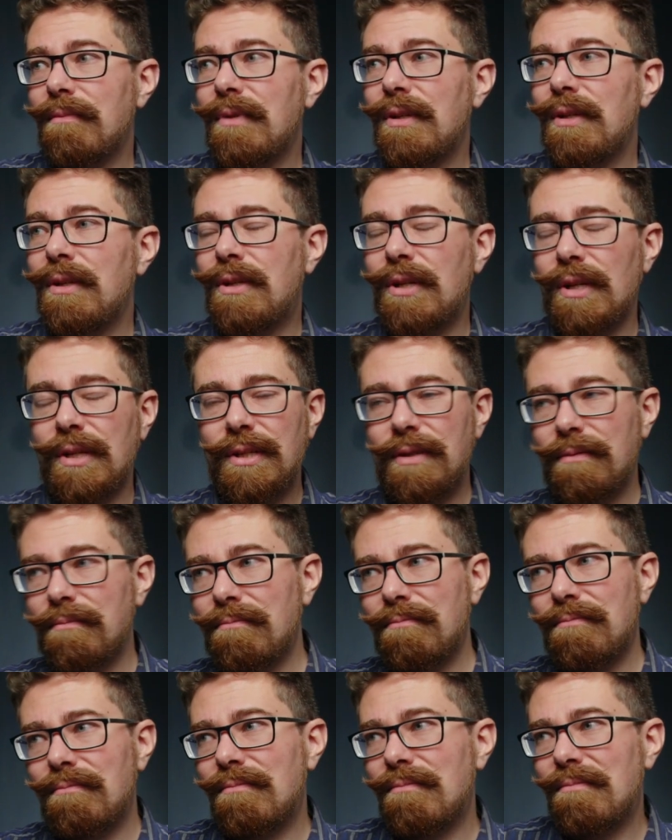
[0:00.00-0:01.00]

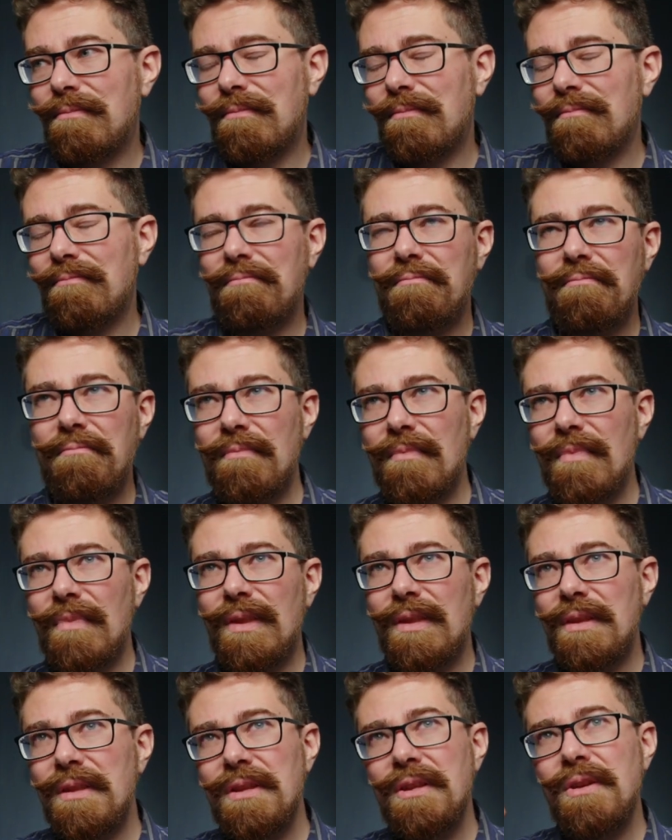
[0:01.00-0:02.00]

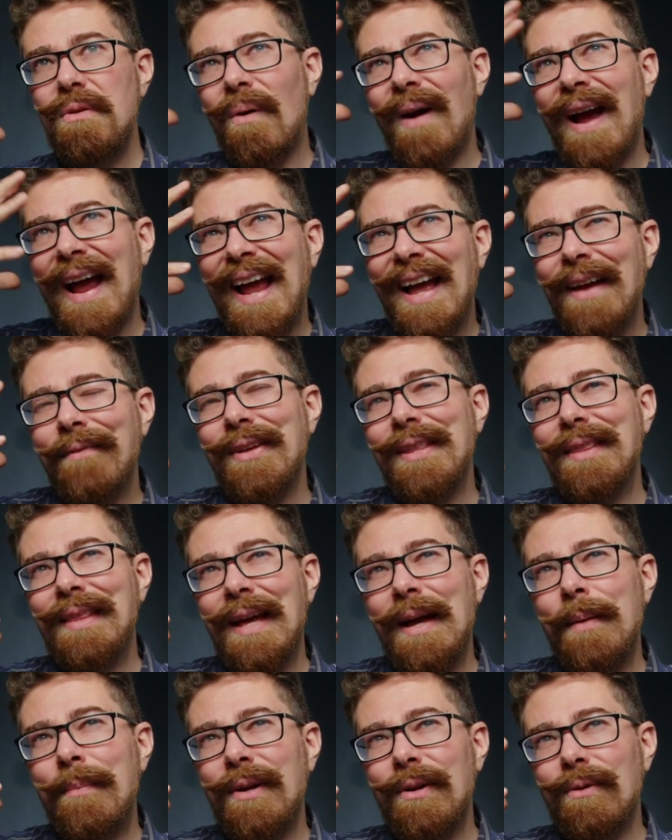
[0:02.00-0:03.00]
you'll have it
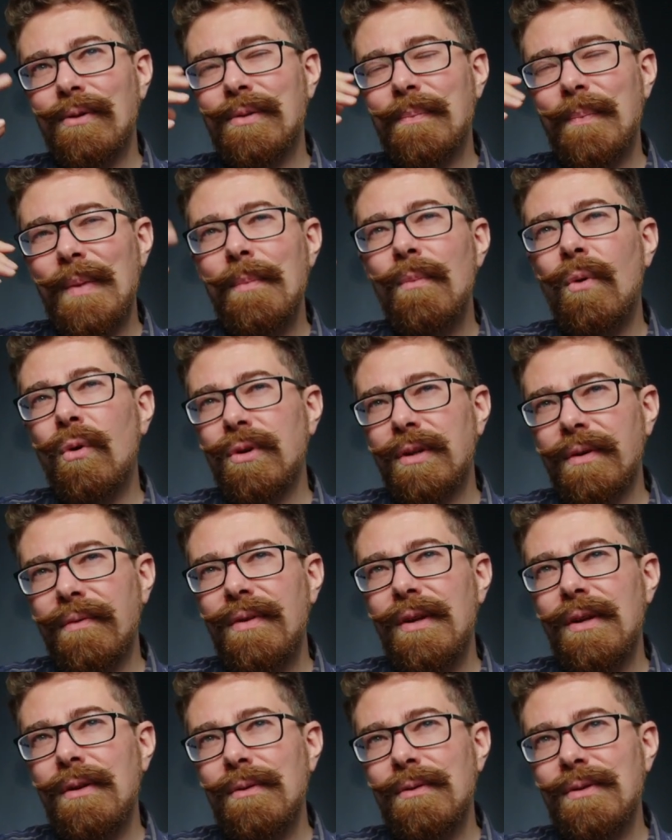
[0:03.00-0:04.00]
there, but it would be more
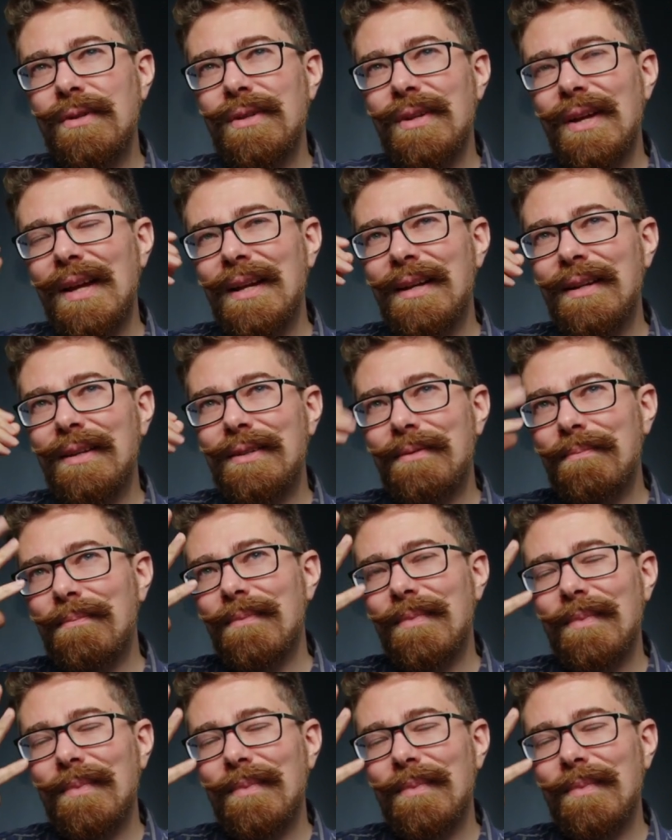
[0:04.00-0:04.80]
diffused and